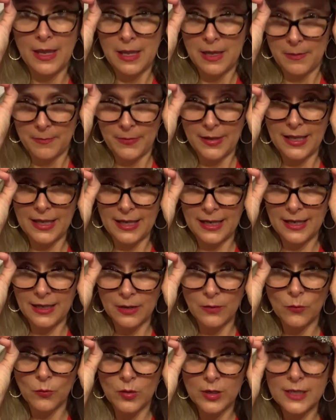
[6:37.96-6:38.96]
But
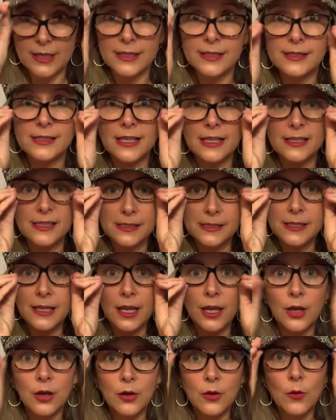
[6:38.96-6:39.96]
it was
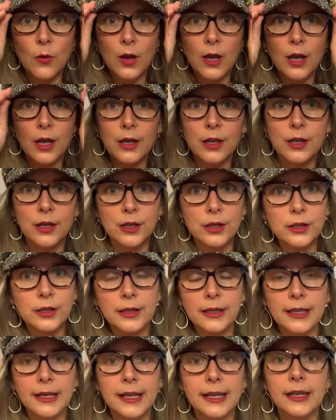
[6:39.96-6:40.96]
so
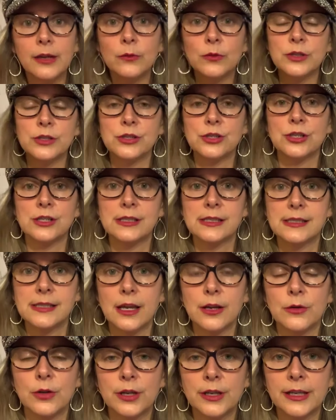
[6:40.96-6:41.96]
good. It was just
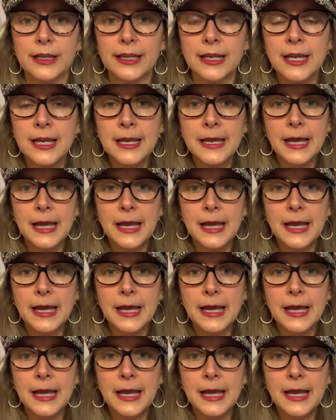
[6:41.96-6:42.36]
so good.